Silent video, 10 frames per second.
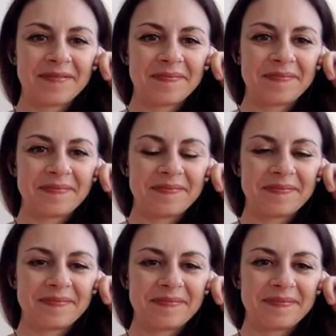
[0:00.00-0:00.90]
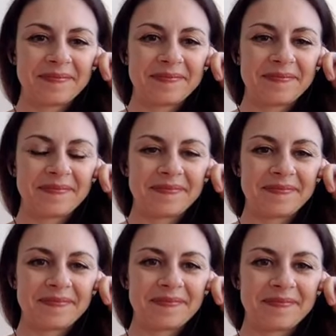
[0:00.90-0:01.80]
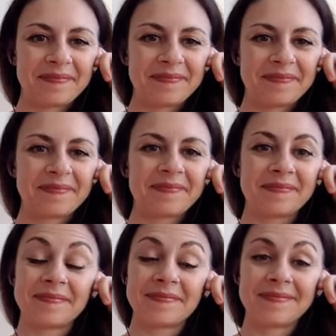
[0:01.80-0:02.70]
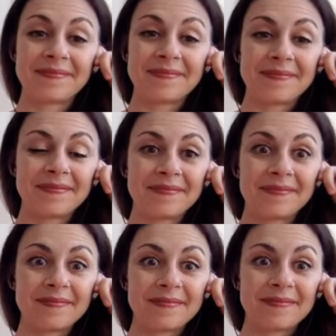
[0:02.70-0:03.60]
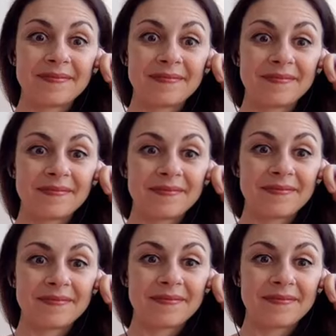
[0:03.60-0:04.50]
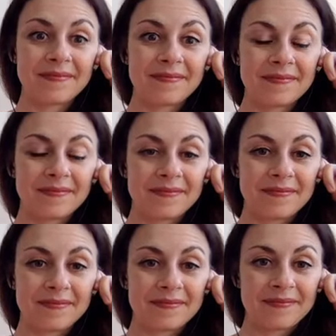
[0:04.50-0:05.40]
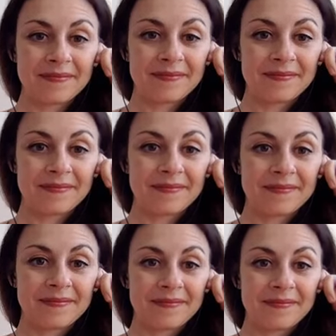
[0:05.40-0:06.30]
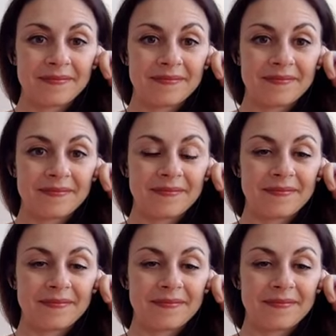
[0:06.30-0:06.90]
(silent)